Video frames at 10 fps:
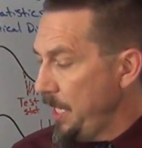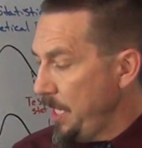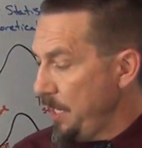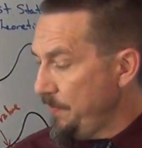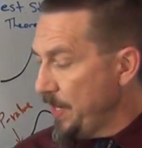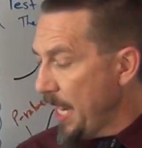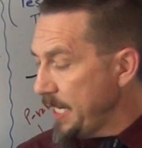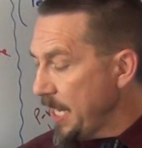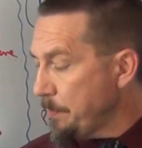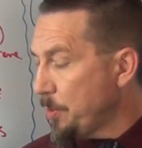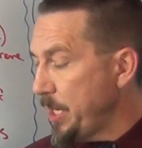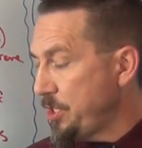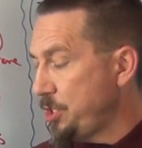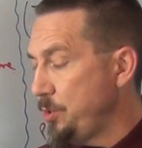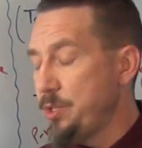If
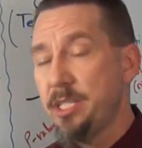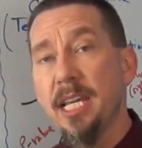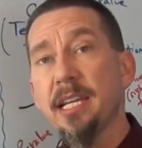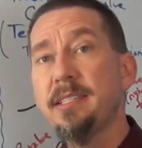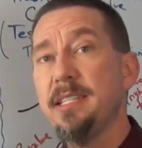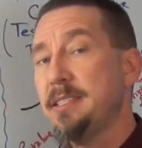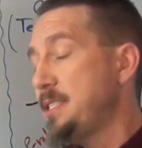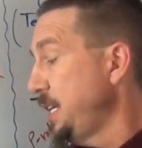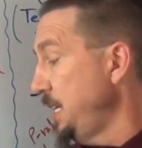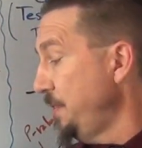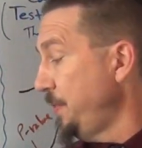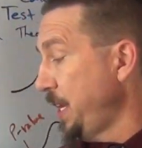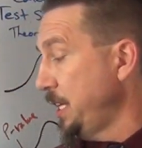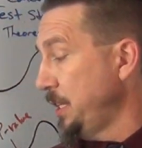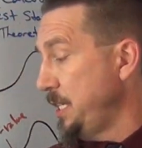98.26 is
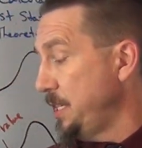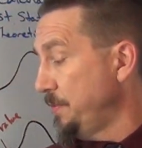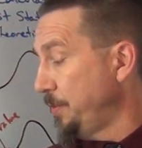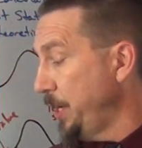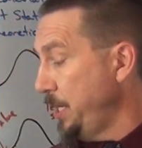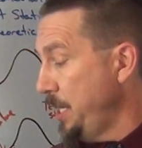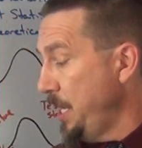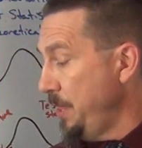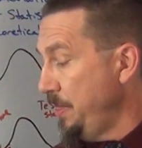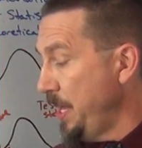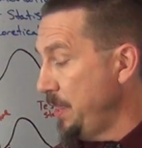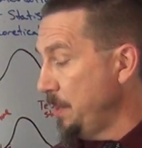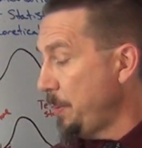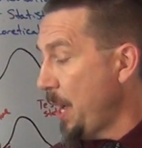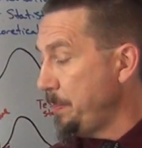significantly different than
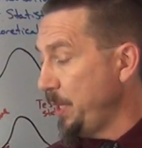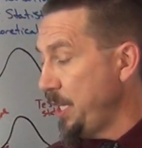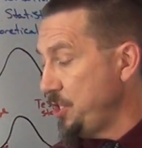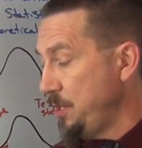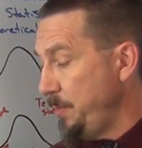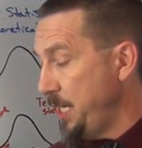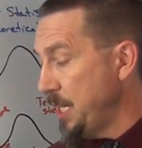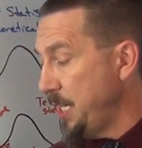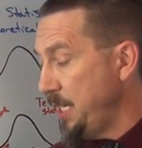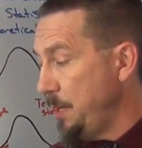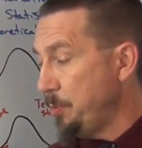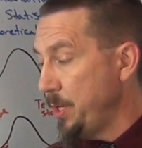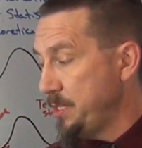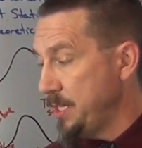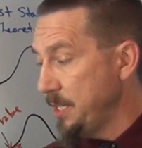the population mean
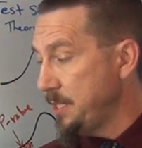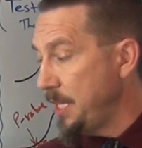98.6,